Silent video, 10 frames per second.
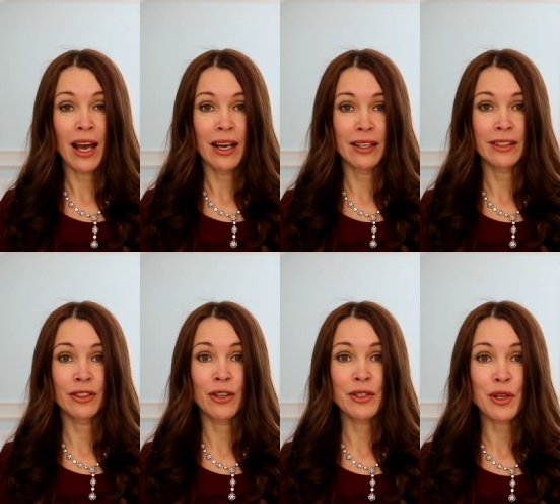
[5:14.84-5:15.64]
and
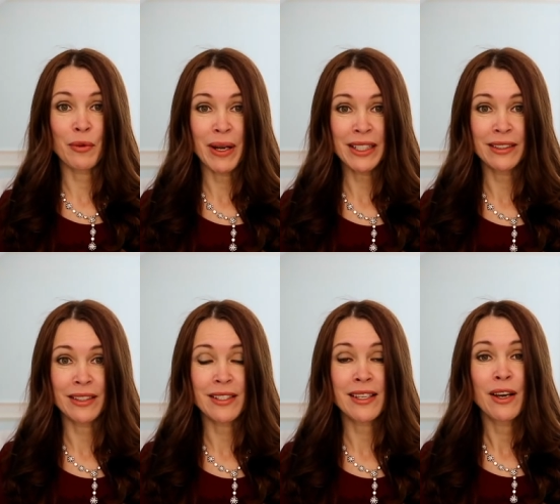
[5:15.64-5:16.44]
it also
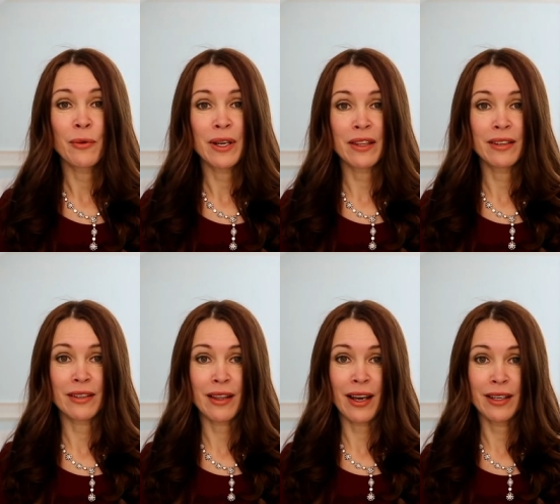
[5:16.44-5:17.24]
matters
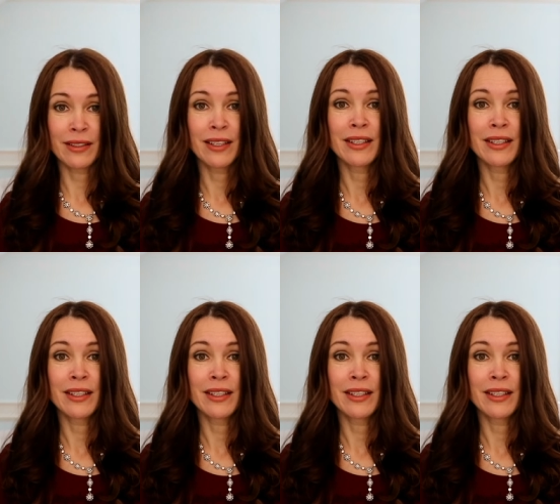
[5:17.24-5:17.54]
whether that